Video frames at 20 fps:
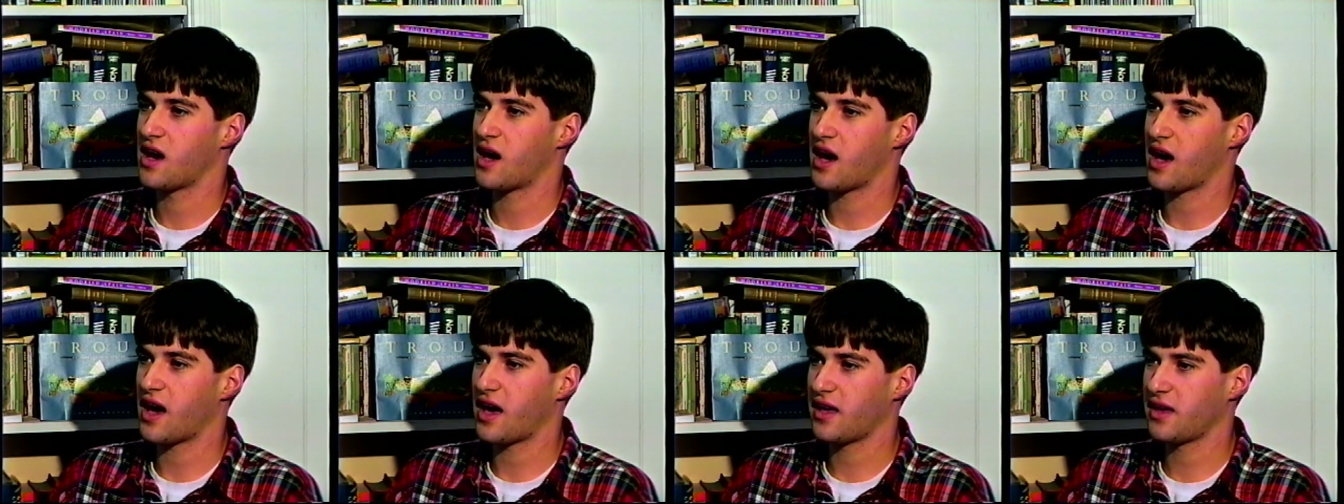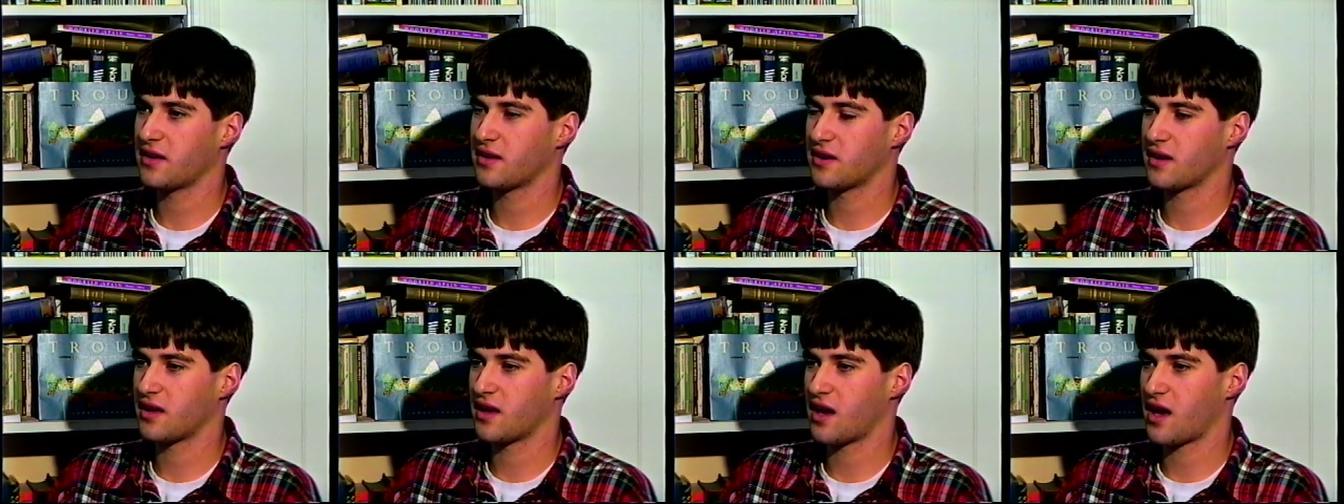
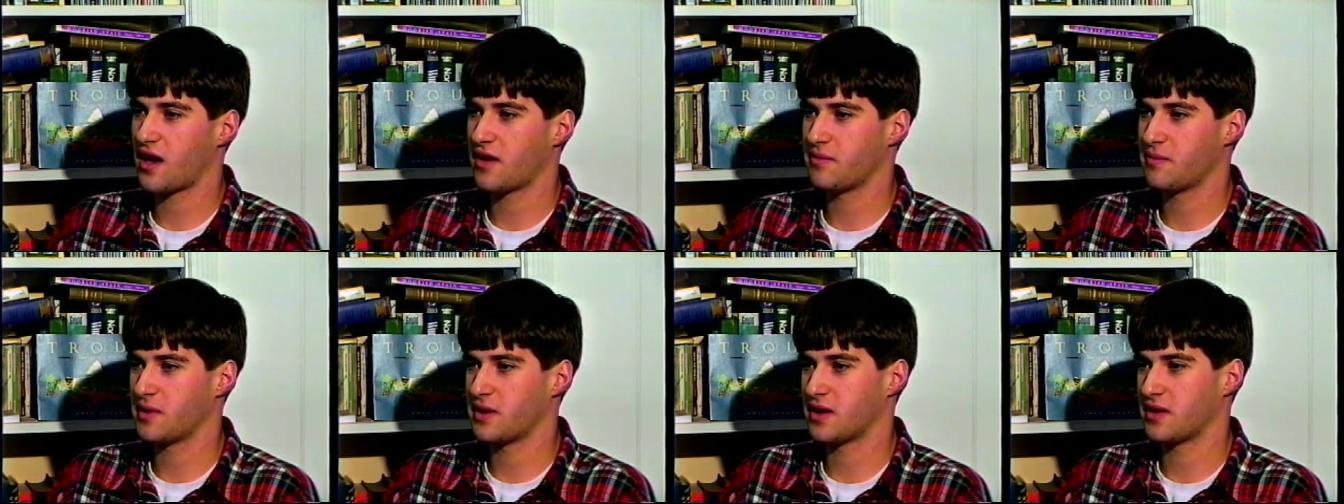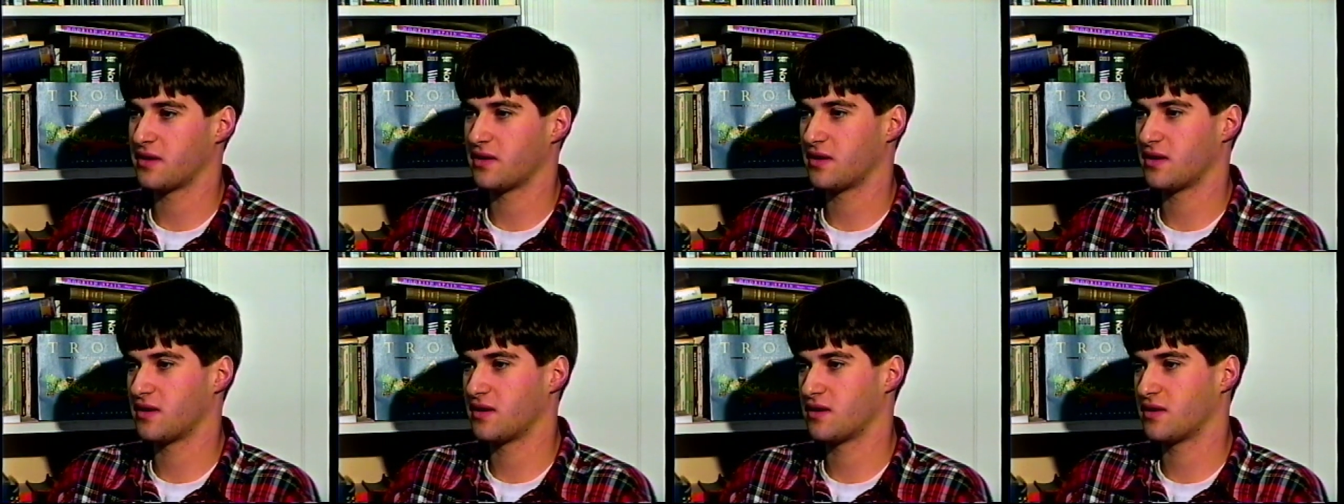I've
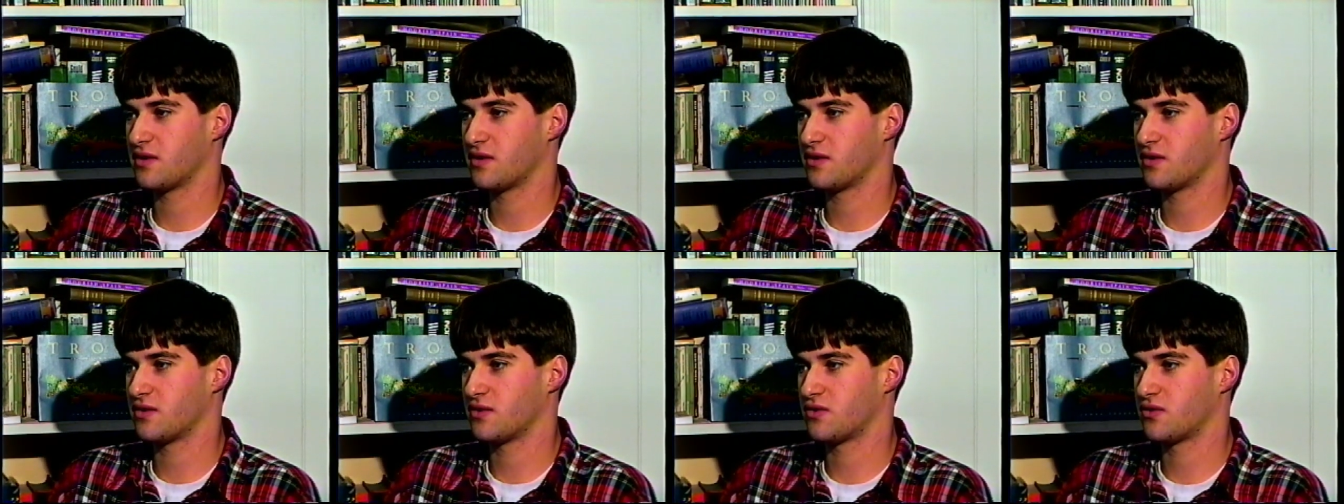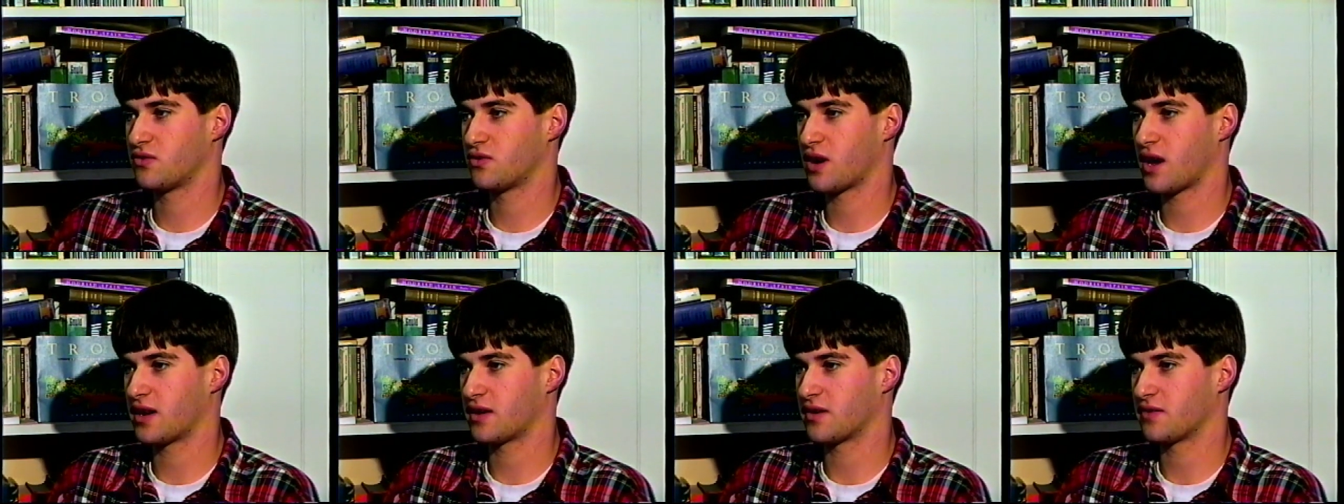been
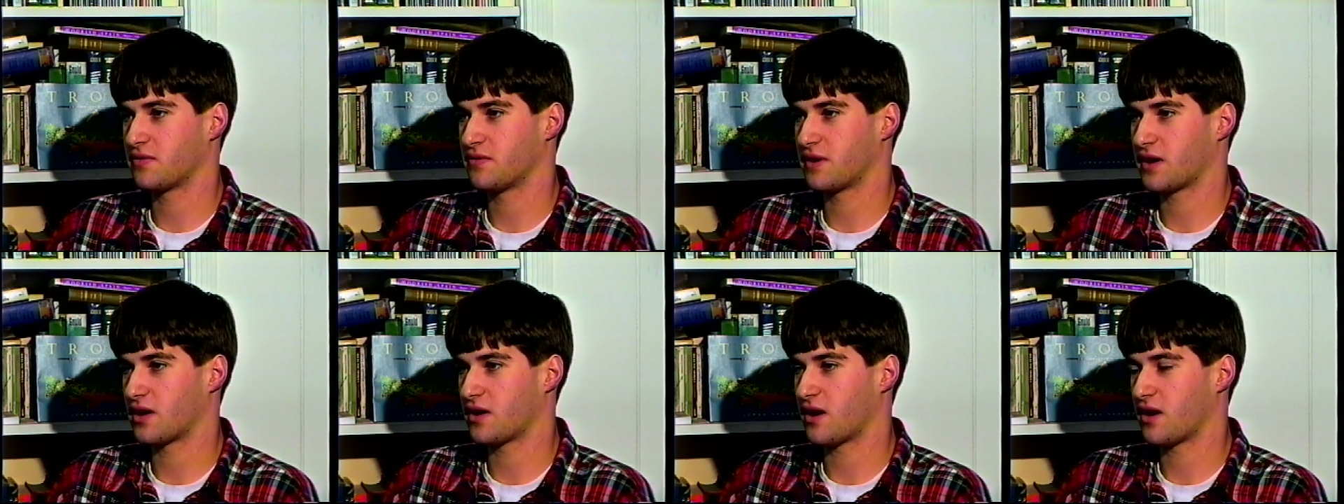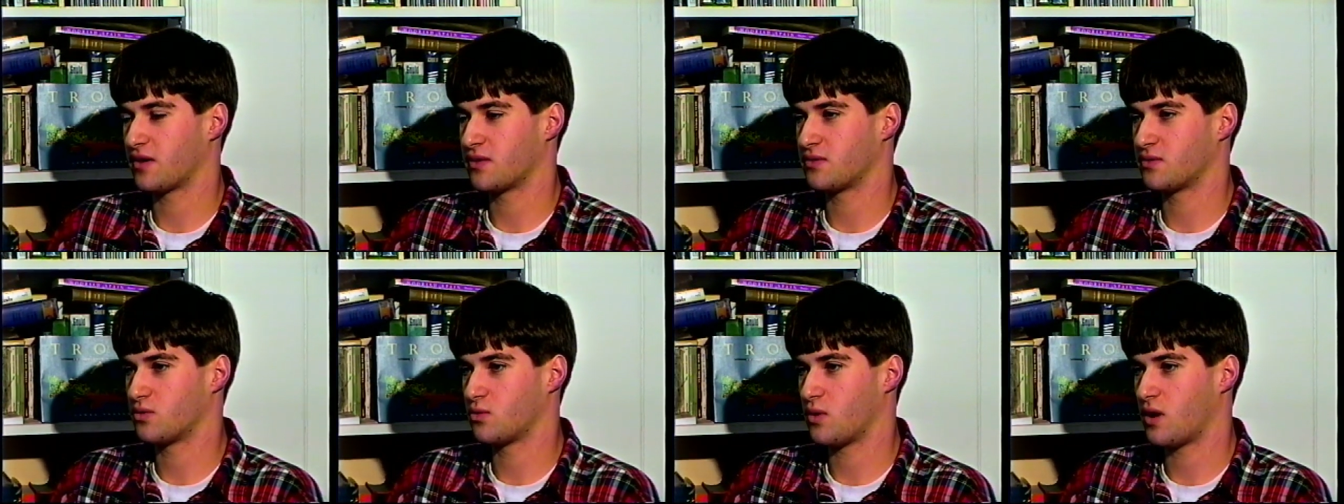trying to figure
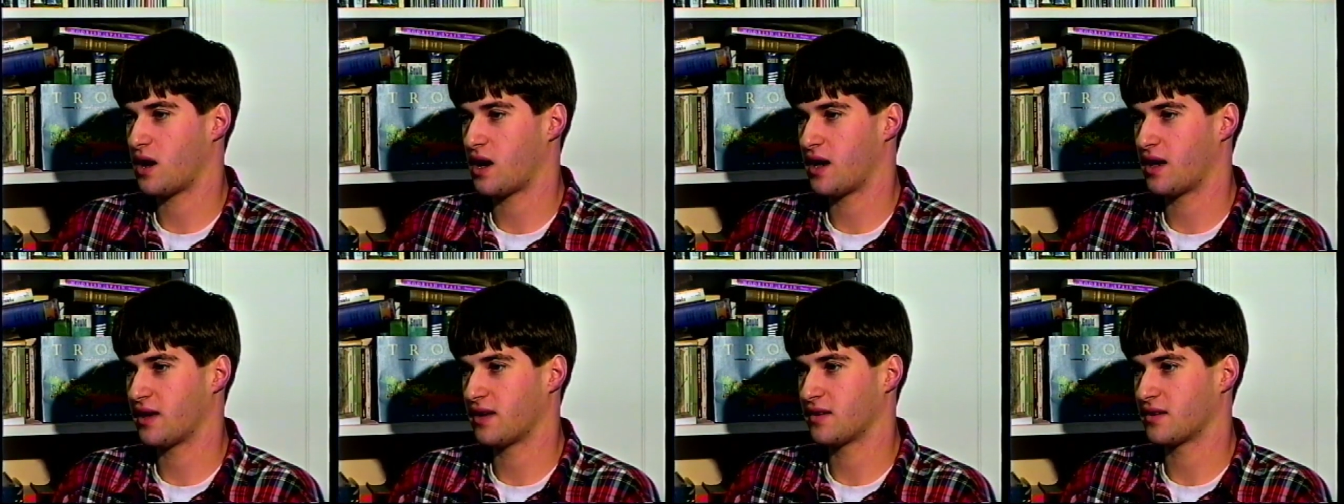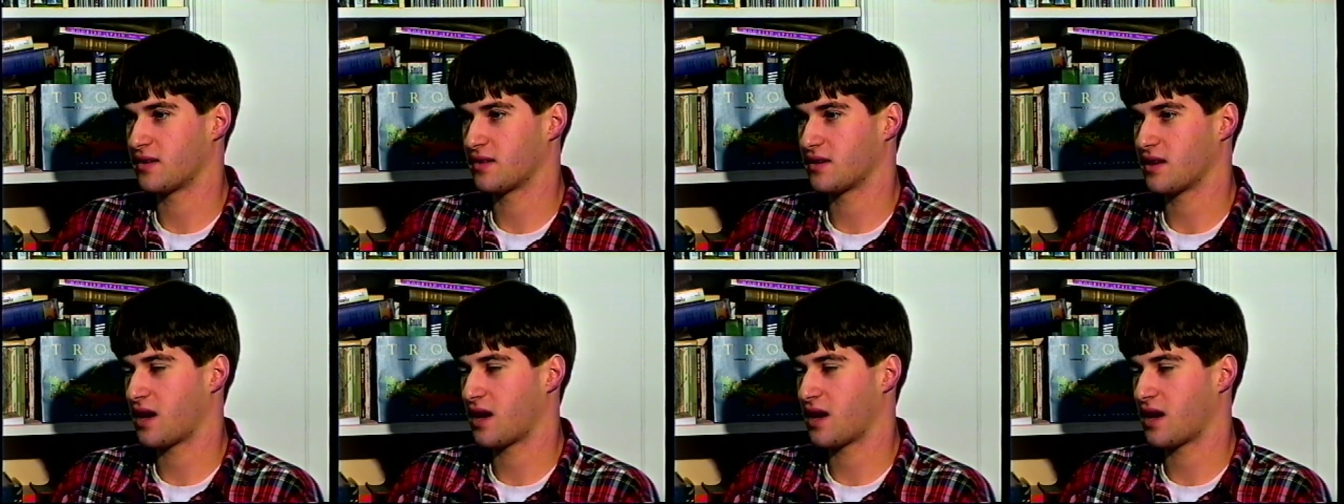out why